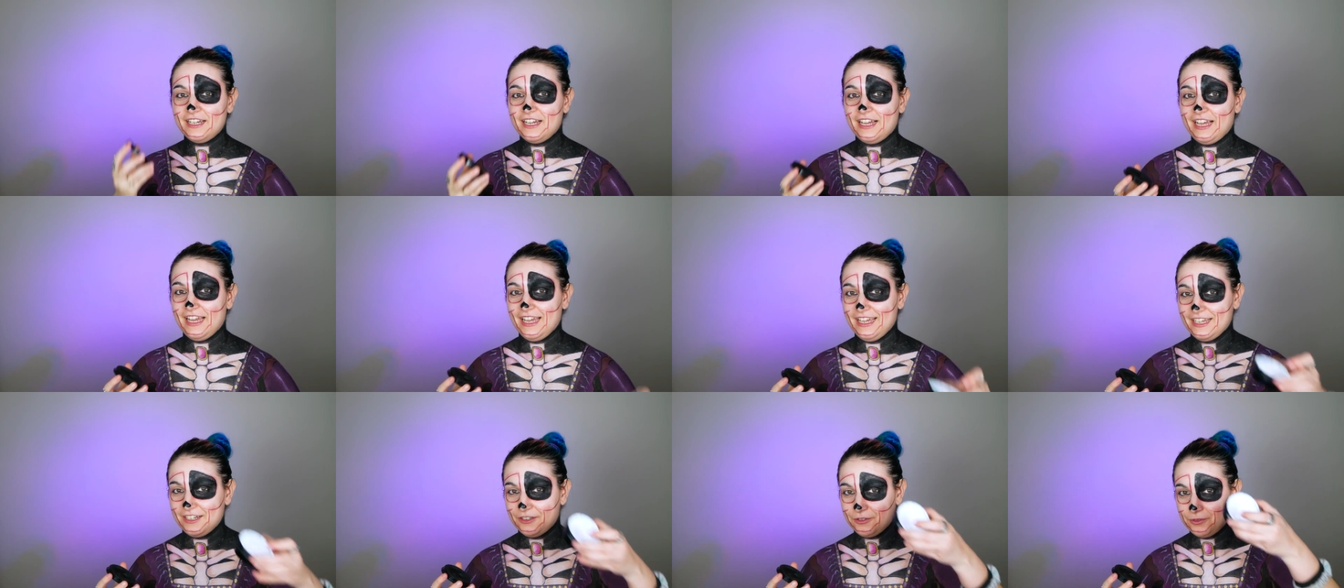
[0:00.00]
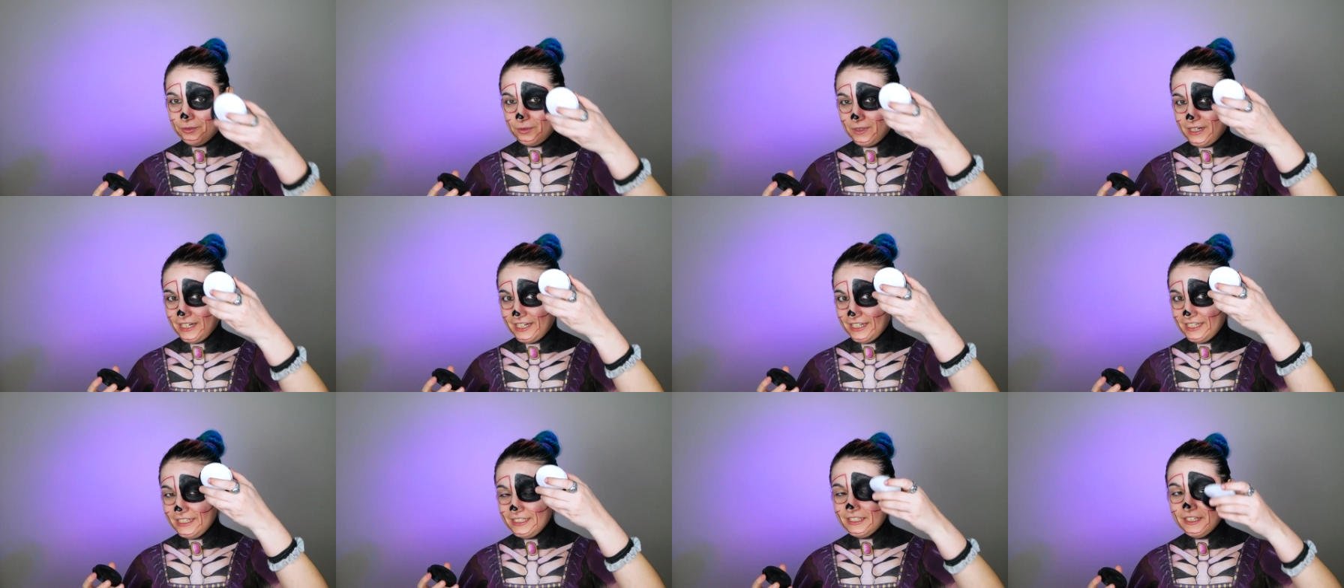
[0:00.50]
and
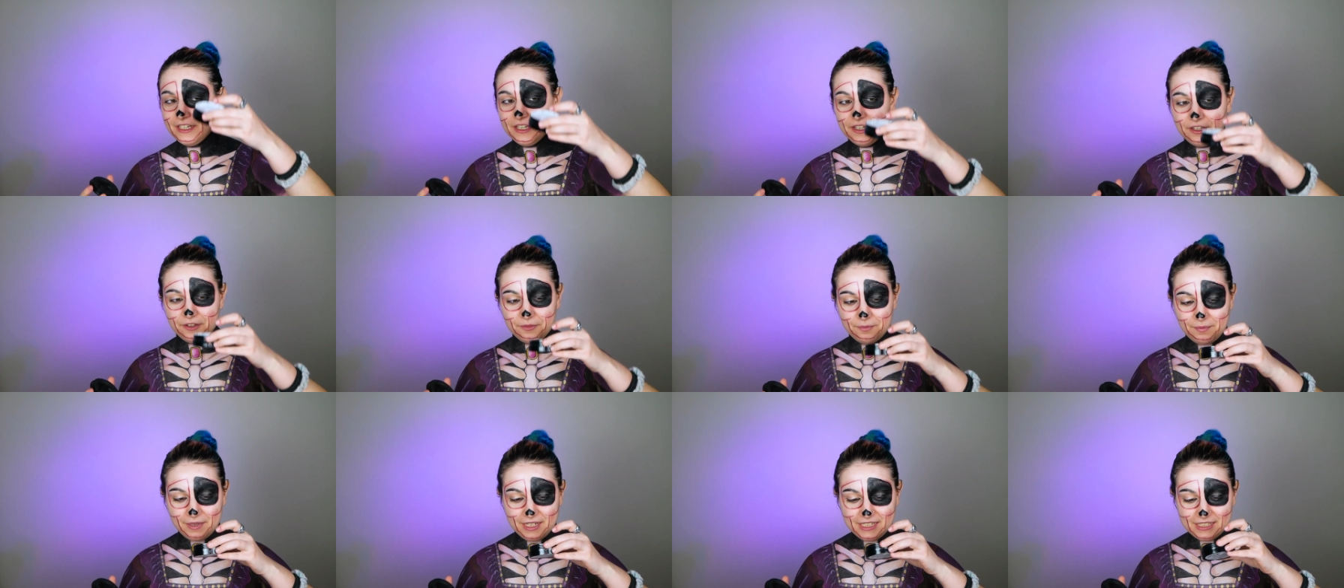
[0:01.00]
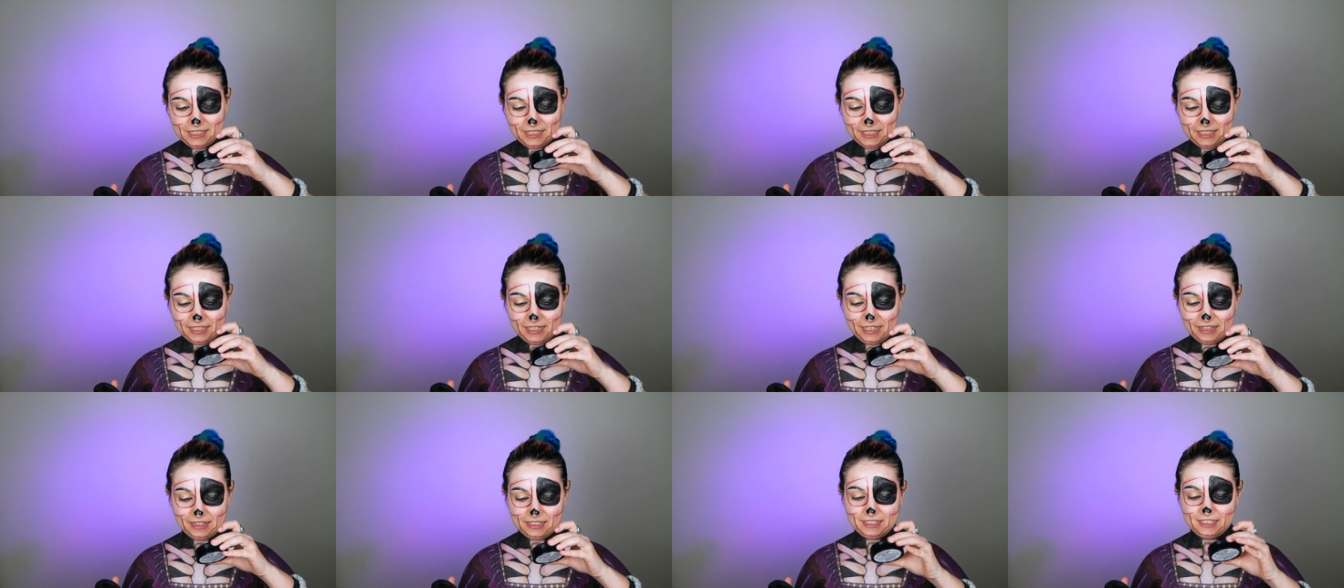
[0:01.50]
white,
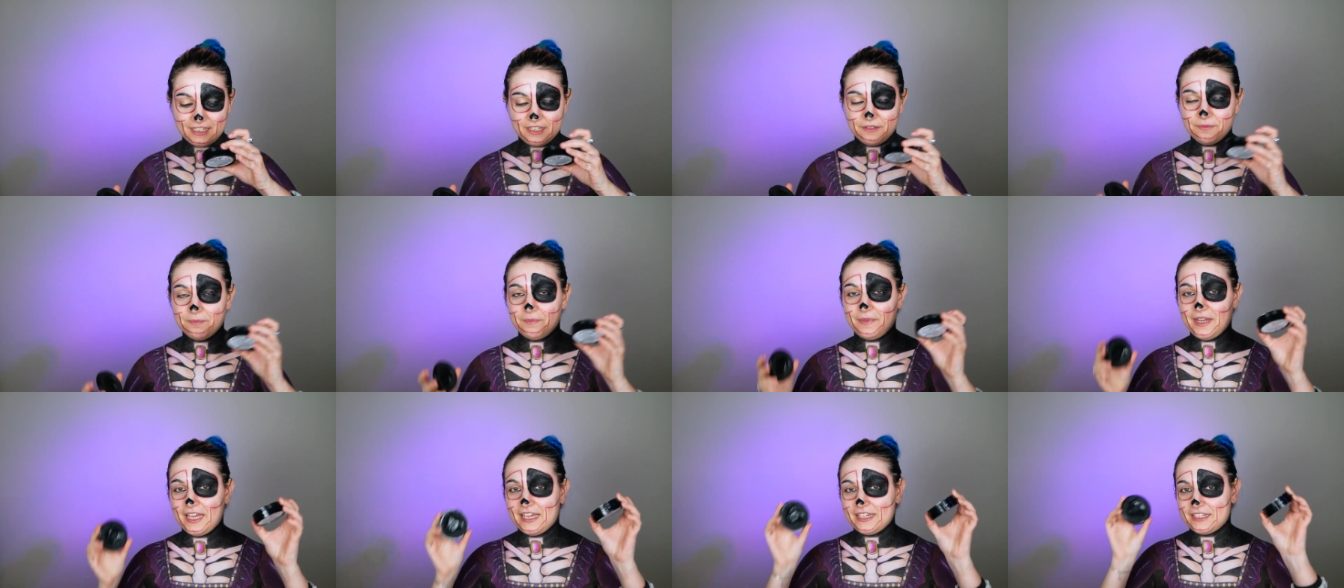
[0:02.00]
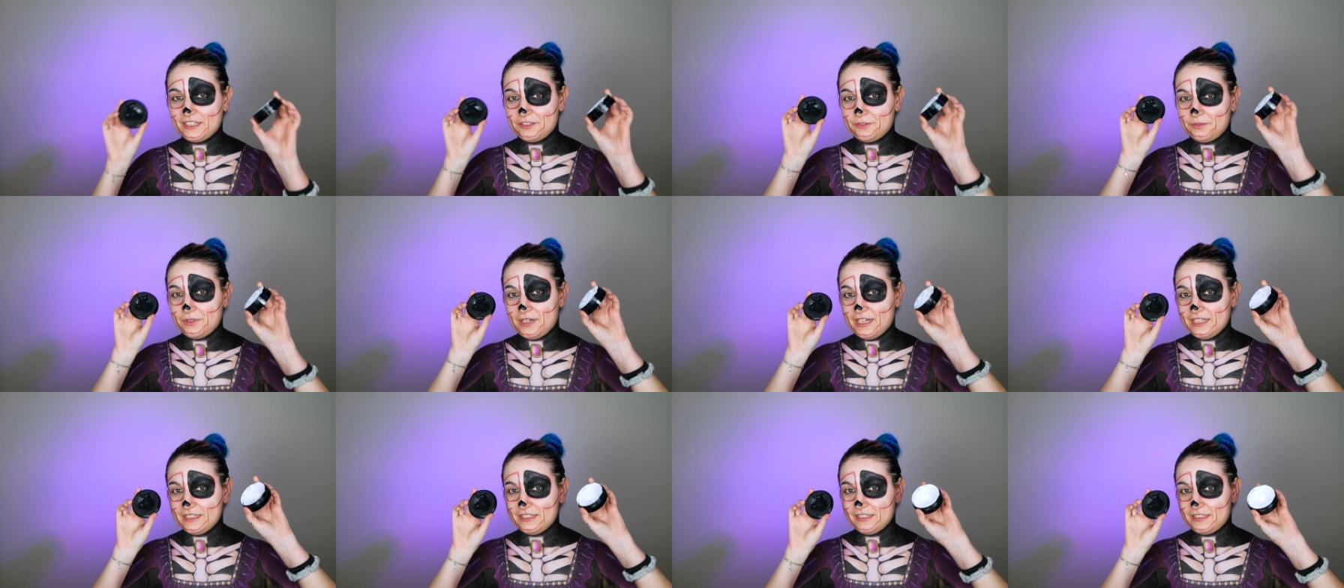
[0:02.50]
basically the same black and
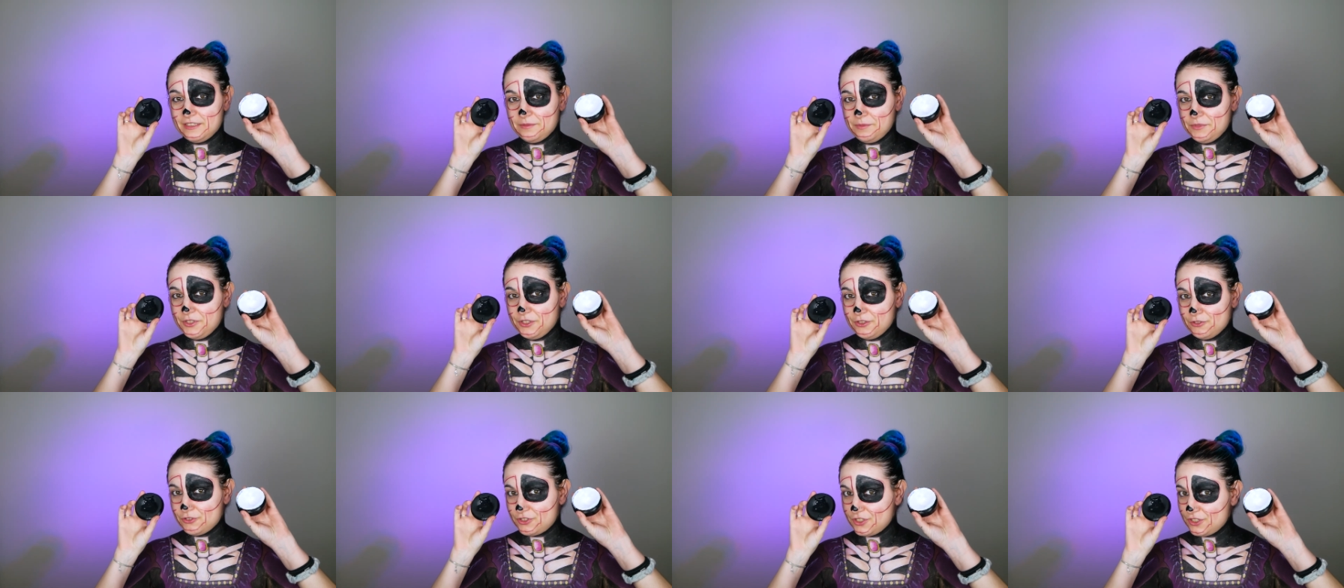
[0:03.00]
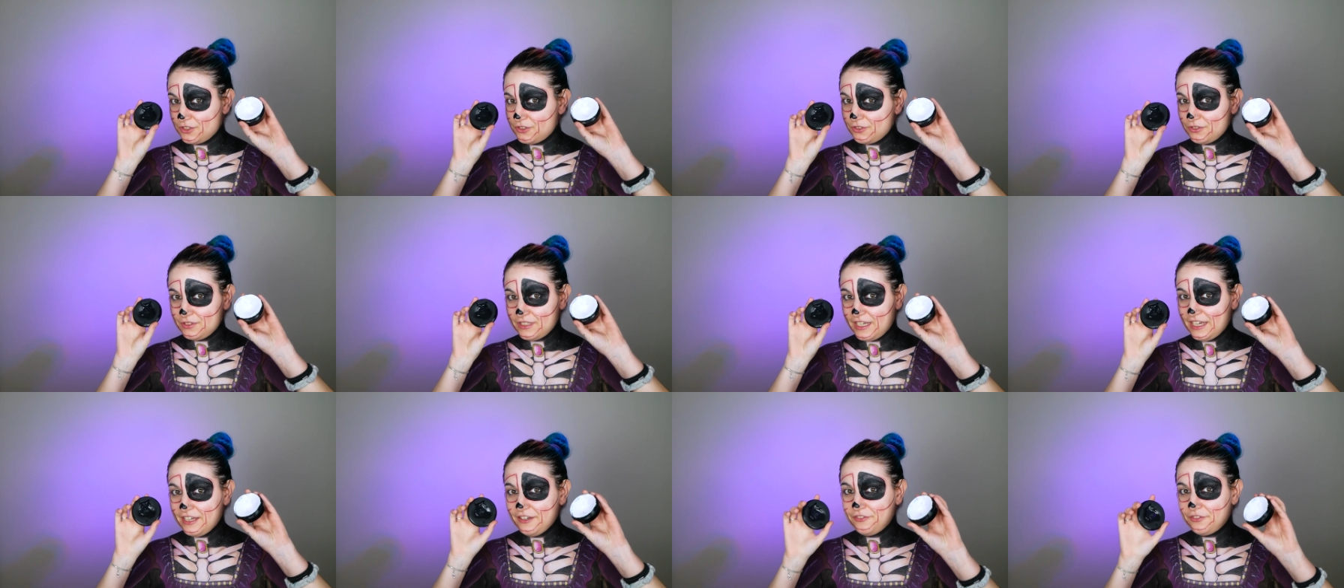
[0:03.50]
white that I'm using
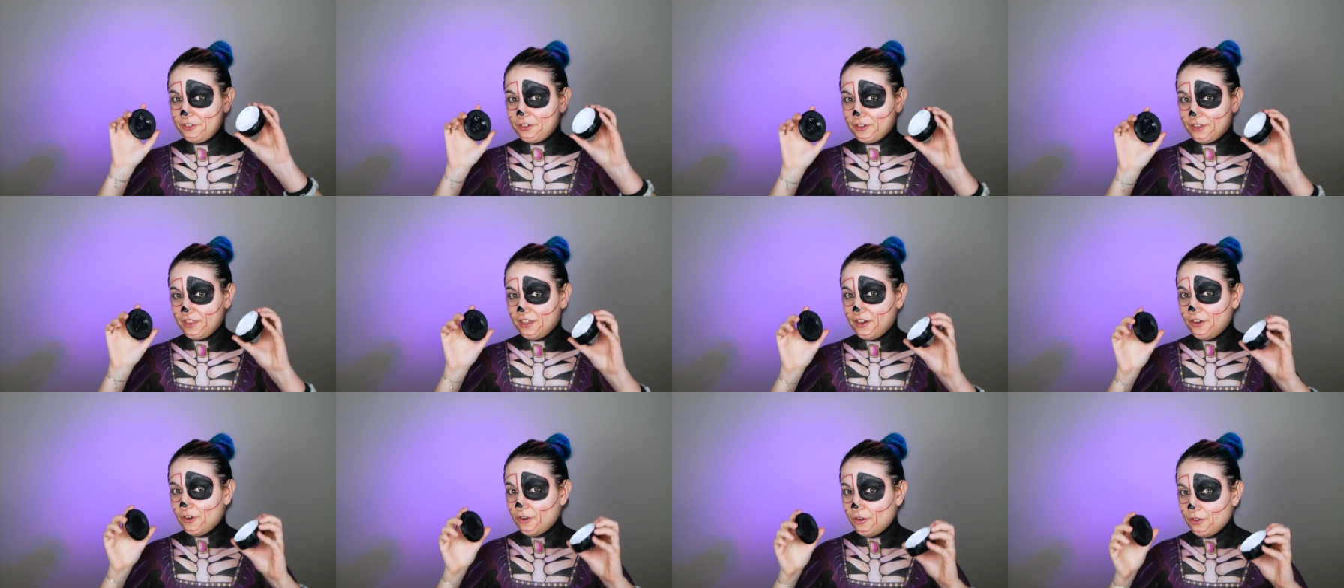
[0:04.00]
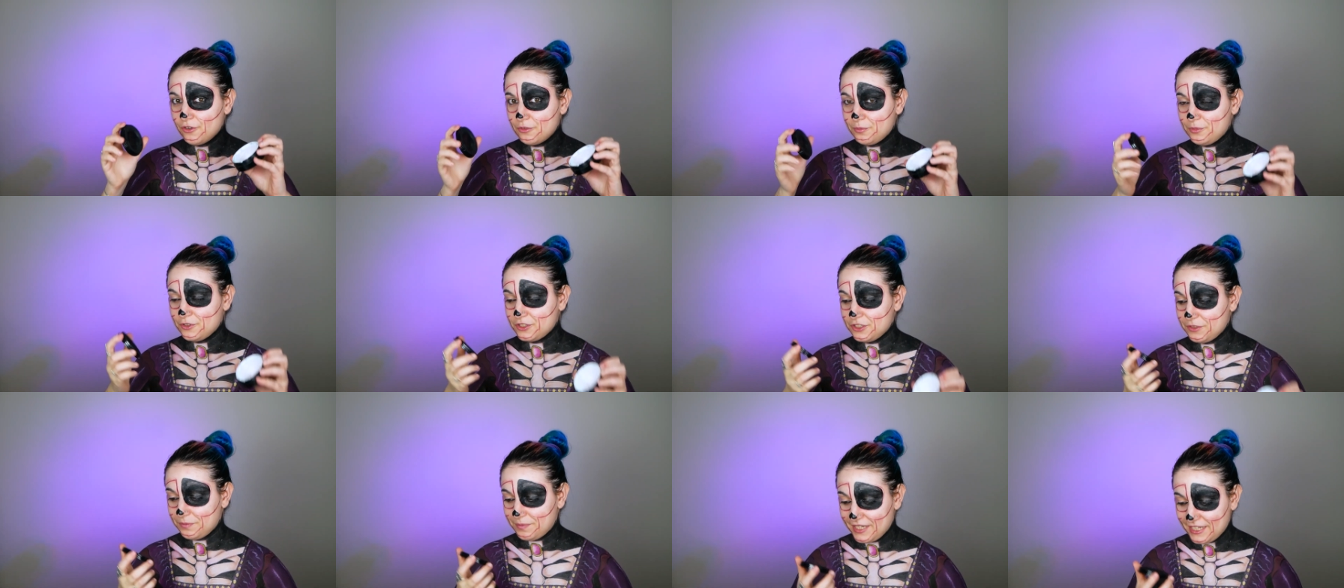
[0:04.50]
today for the whole
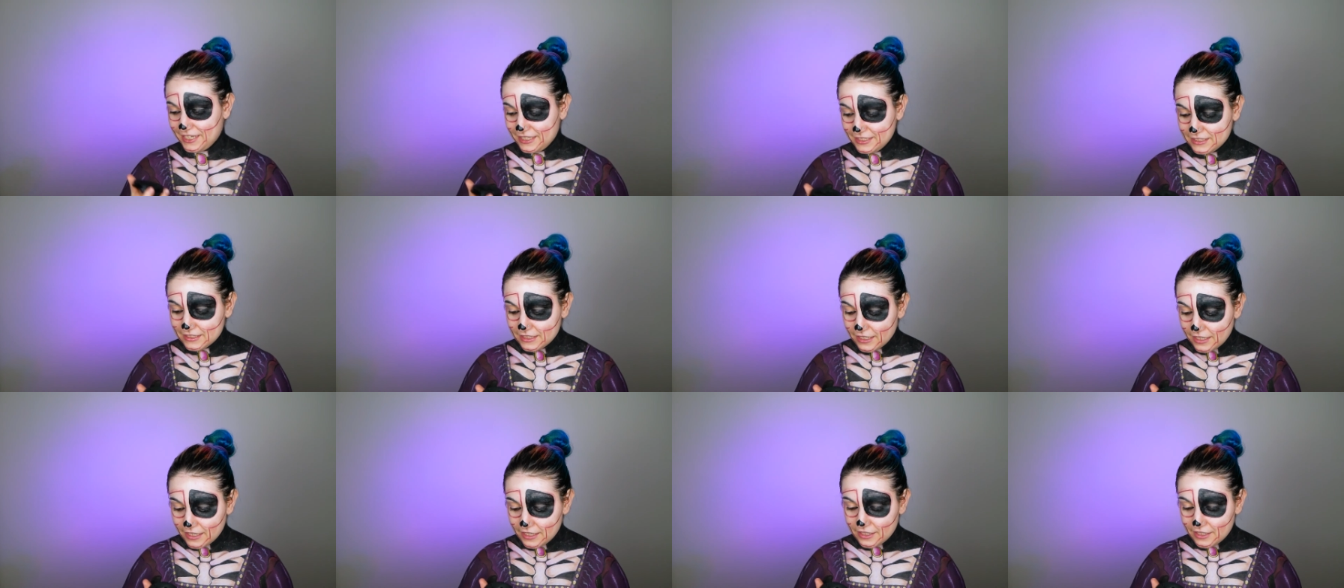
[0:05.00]
body paint.